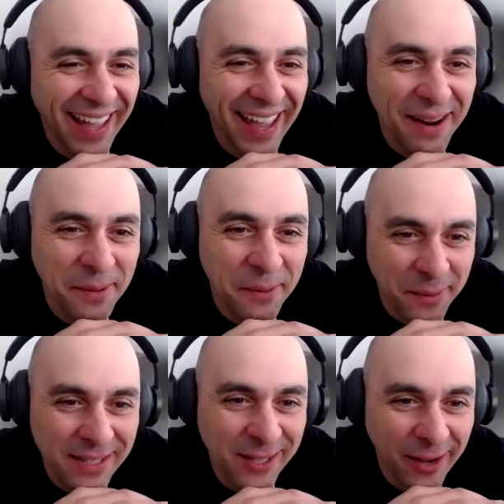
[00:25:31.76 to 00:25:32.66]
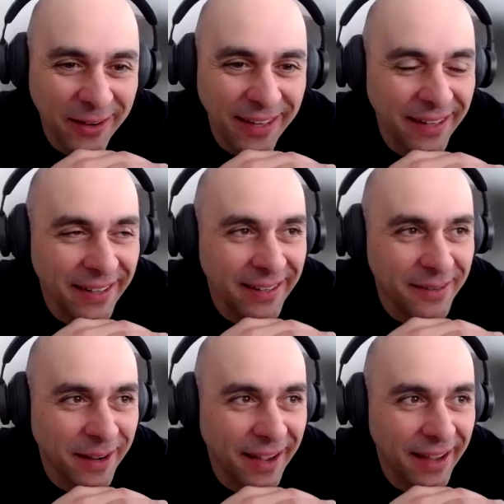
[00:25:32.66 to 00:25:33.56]
And we were talking,
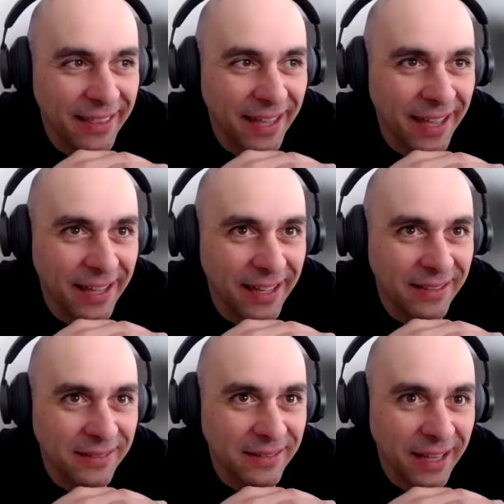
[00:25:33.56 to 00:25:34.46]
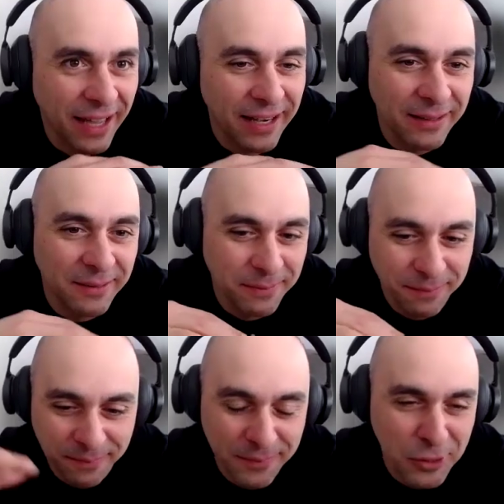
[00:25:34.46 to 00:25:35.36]
right, and kind of
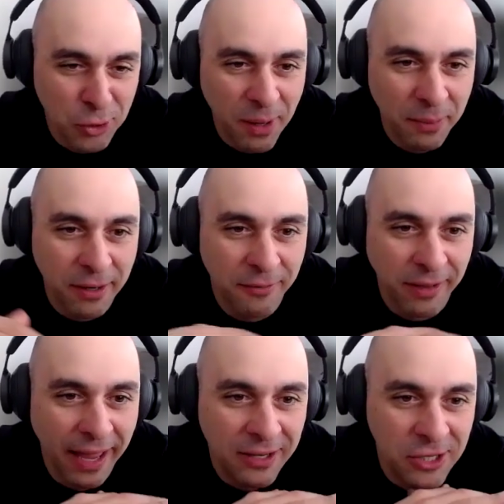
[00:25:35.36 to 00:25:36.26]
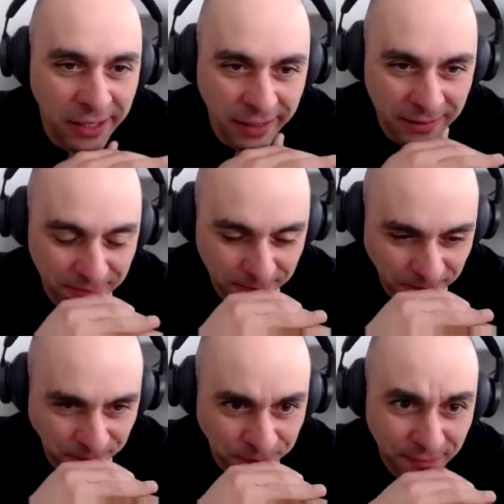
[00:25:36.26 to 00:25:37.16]
show me a bit of LangChain,
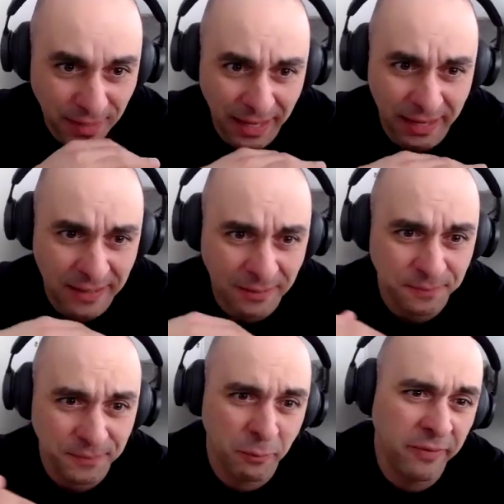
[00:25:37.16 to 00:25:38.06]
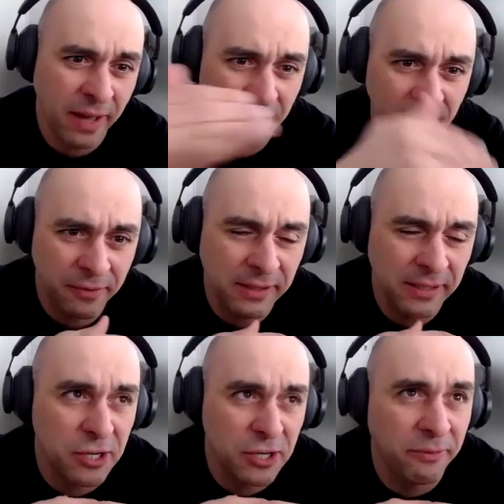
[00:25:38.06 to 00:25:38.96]
and we've had a different
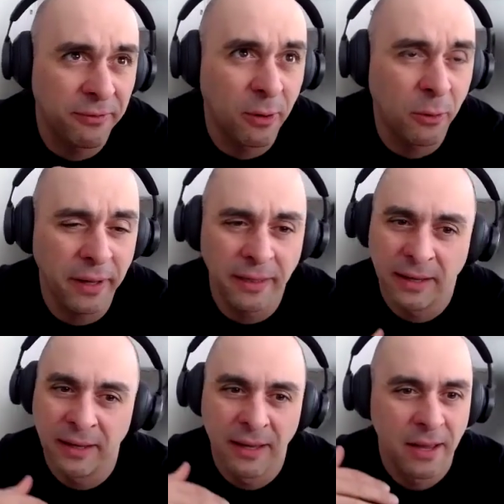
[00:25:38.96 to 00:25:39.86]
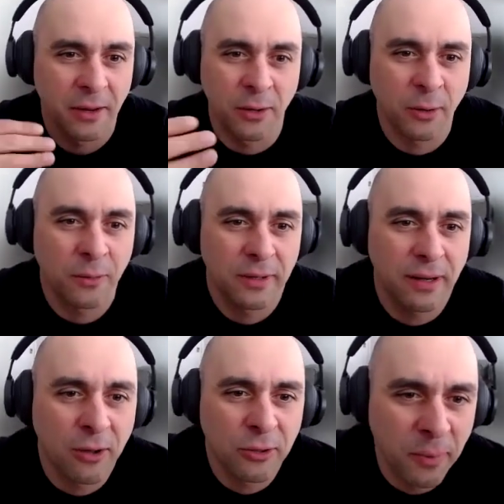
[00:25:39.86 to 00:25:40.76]
session before with,
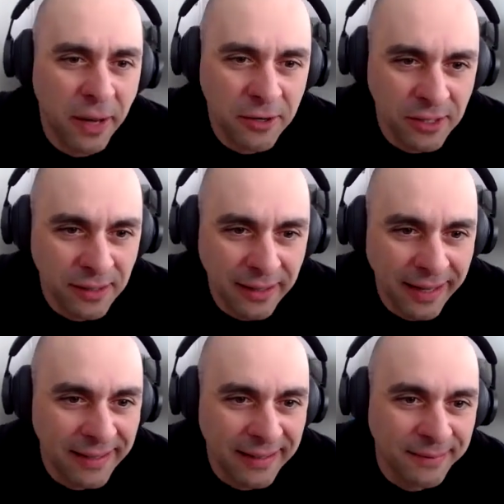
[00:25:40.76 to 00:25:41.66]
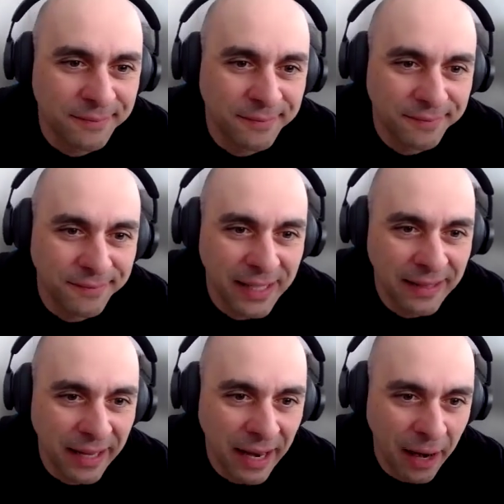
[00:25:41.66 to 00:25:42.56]
automation and in
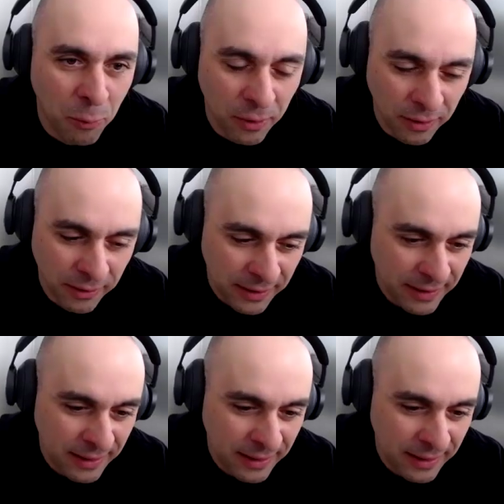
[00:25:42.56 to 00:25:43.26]
the AI world.